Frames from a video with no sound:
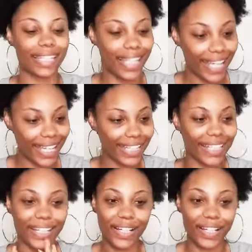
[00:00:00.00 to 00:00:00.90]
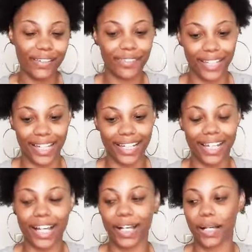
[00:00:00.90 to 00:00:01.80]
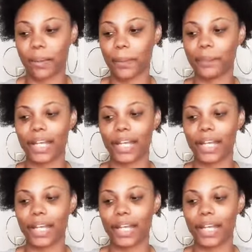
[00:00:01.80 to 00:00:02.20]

that love that um